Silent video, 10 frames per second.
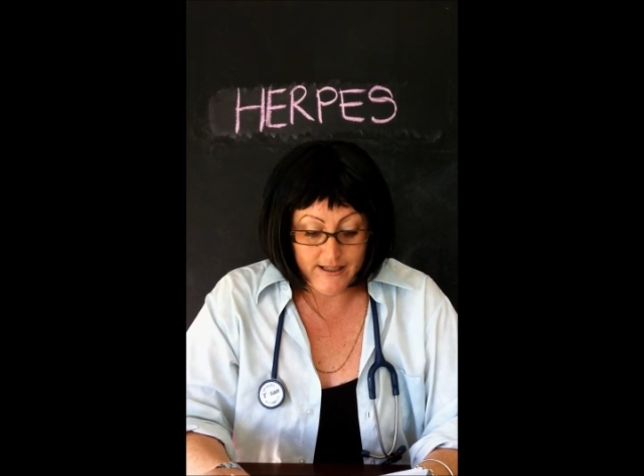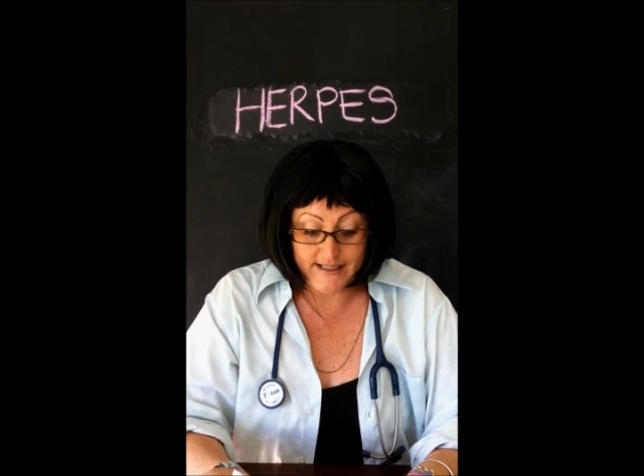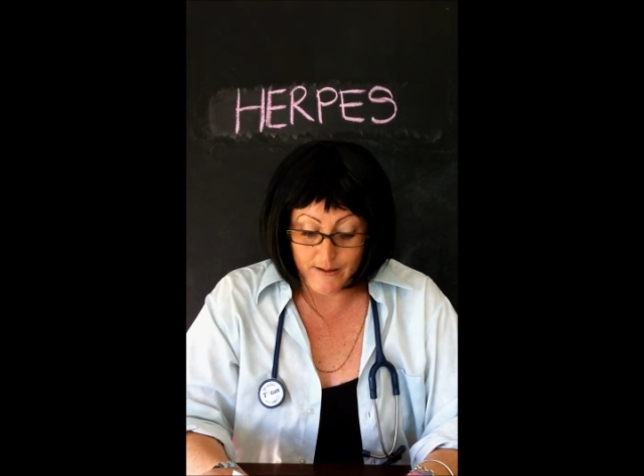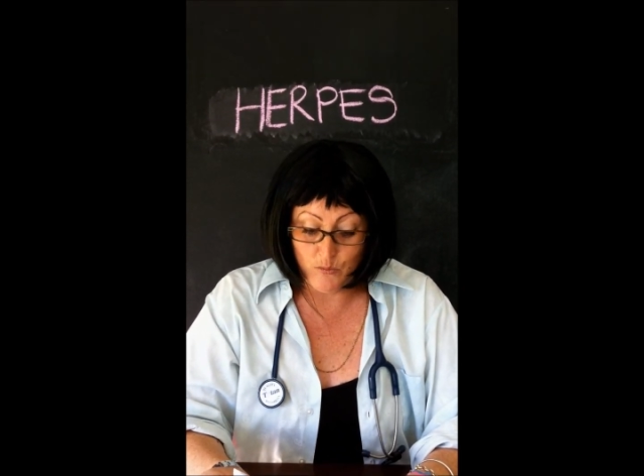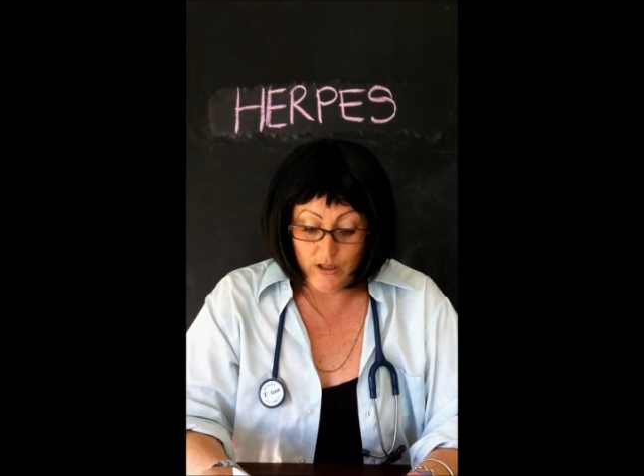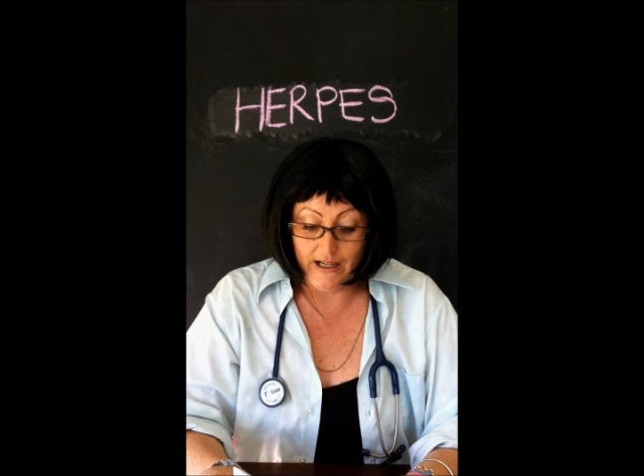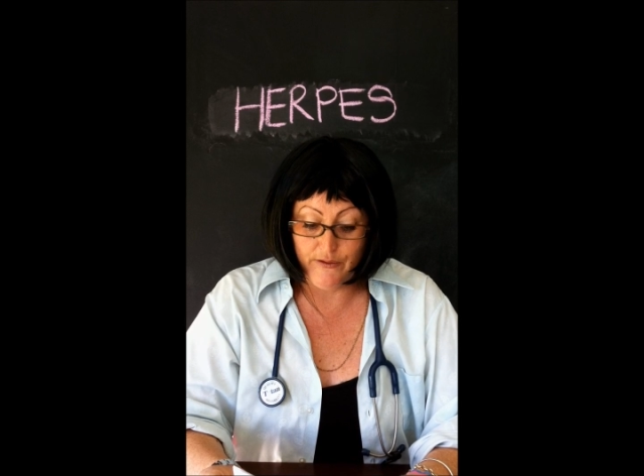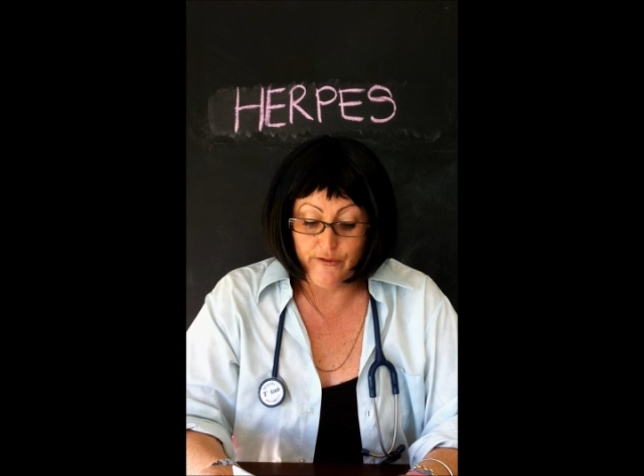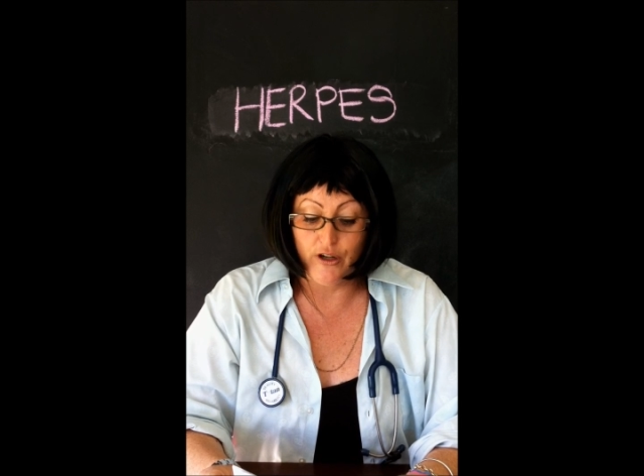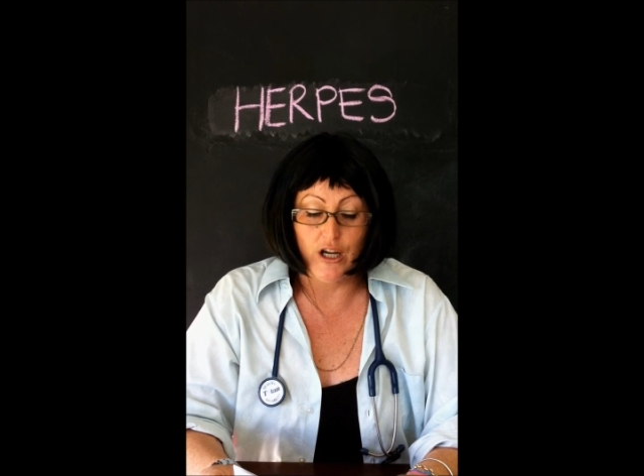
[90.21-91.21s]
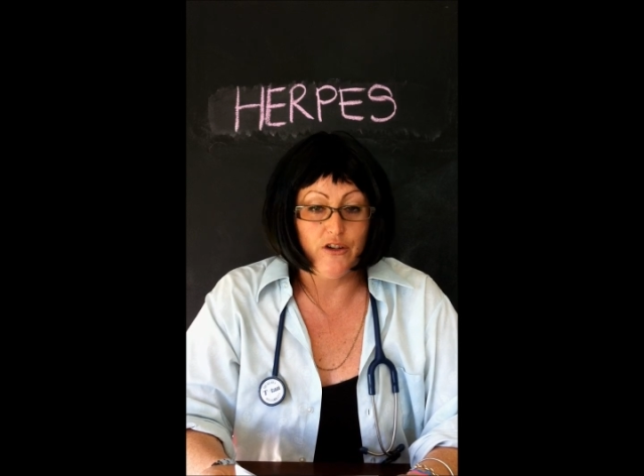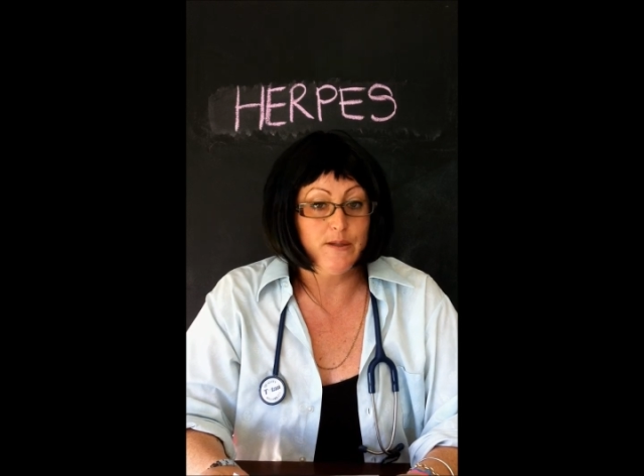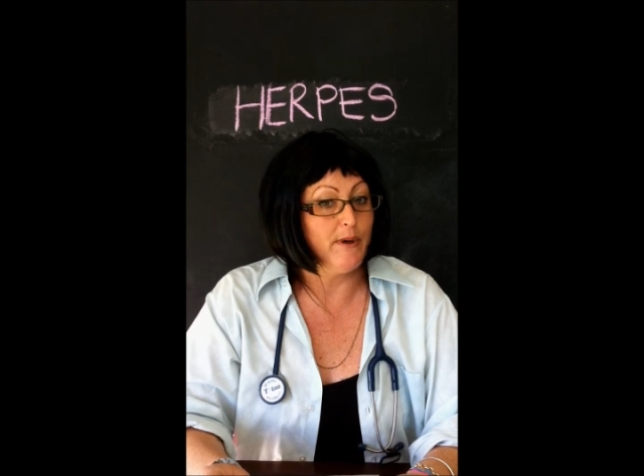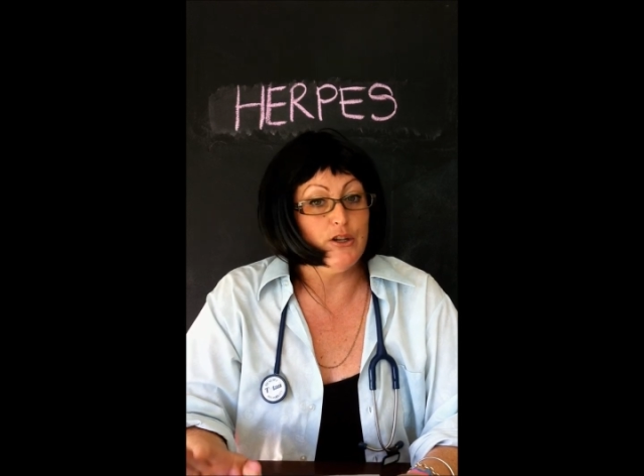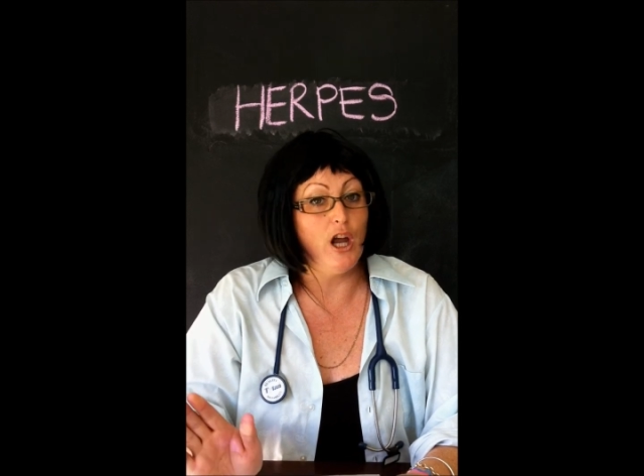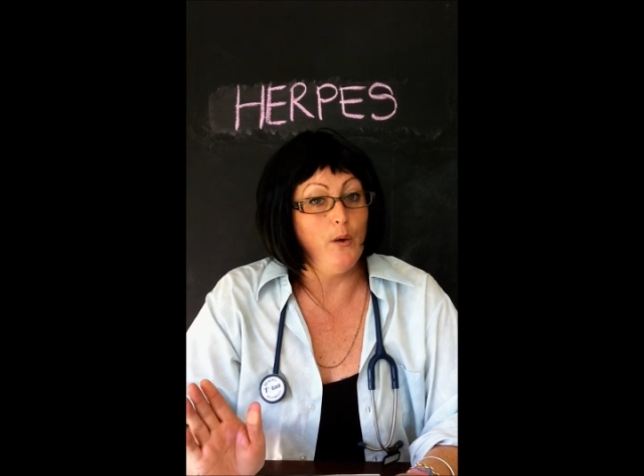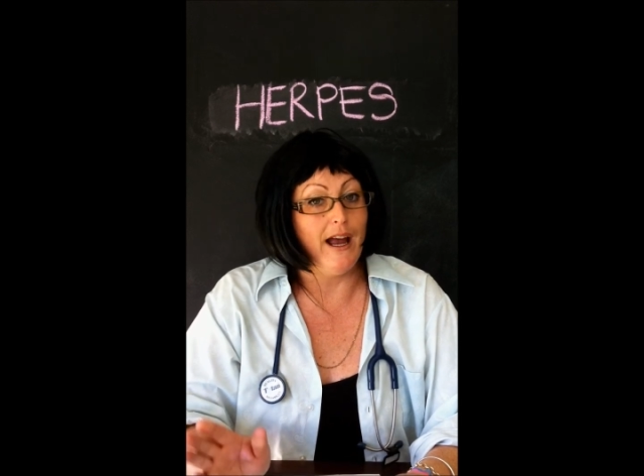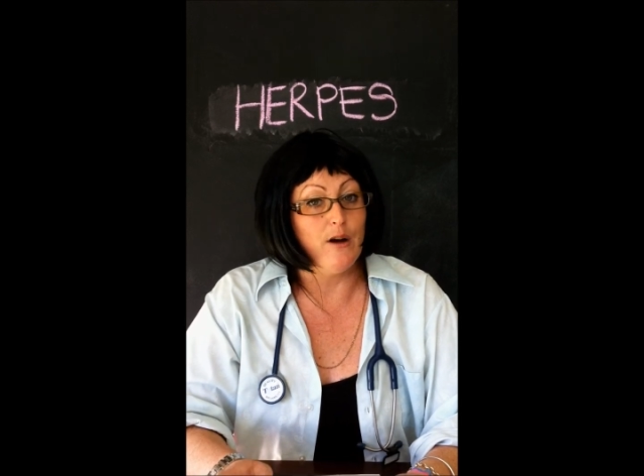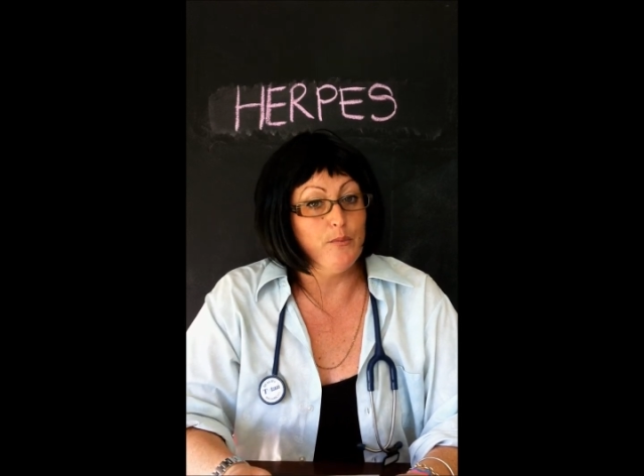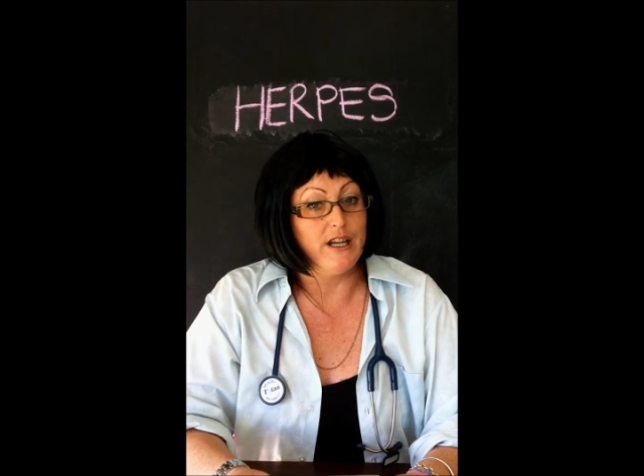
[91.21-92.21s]
Some will have the virus but no
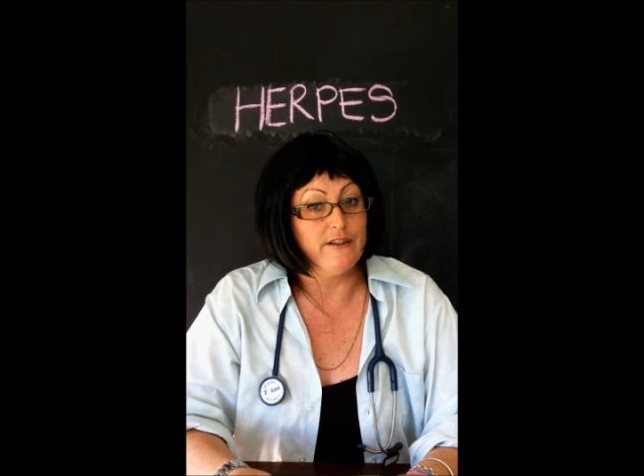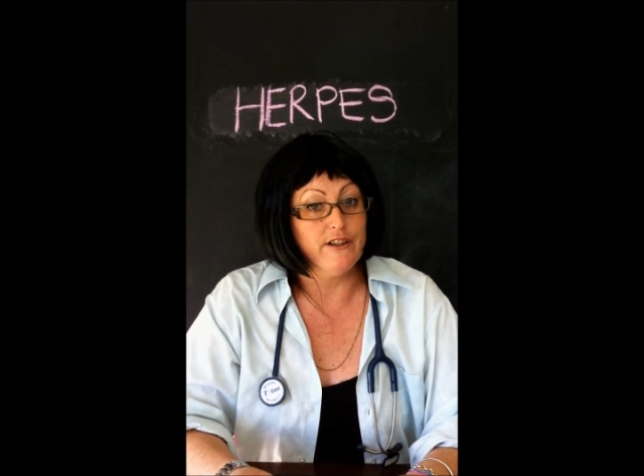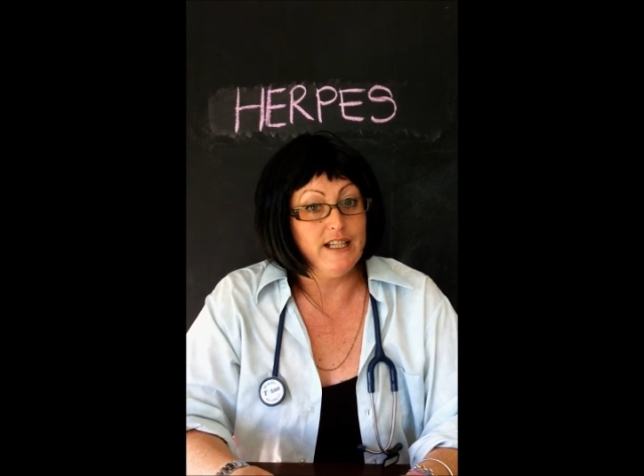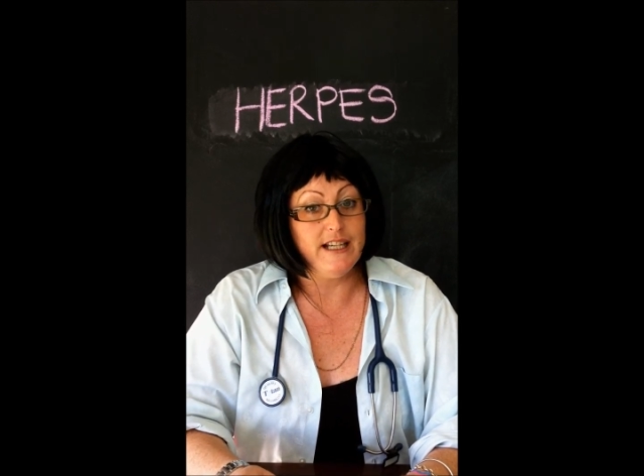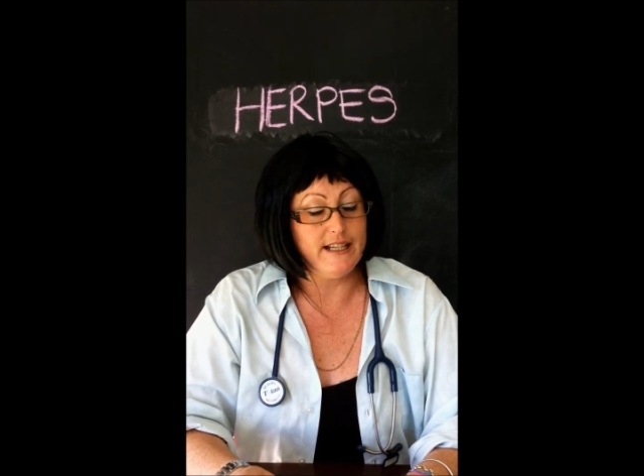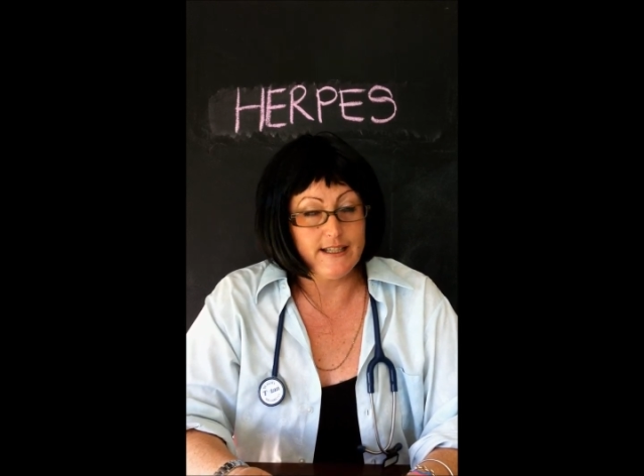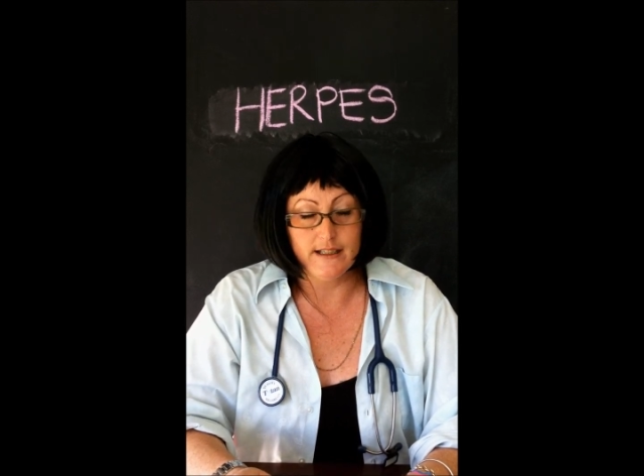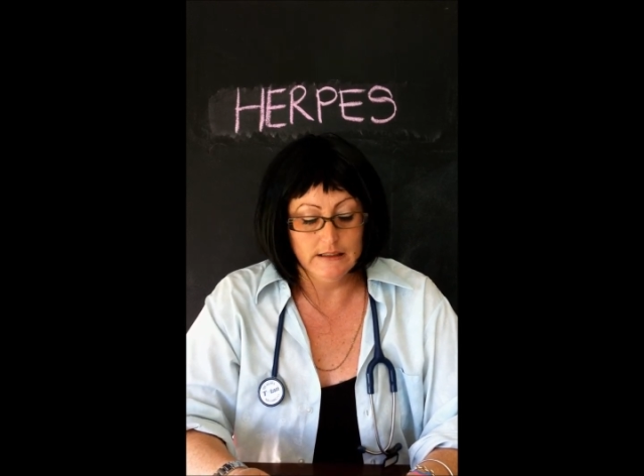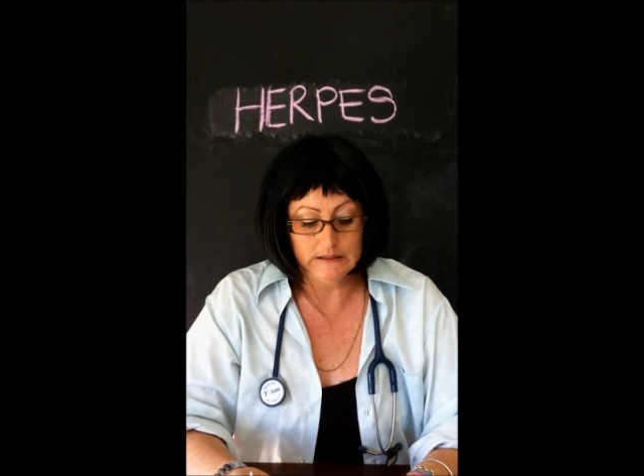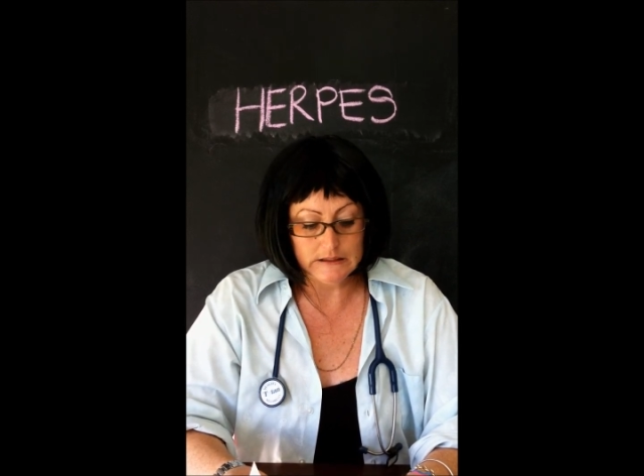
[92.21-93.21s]
outbreak for years.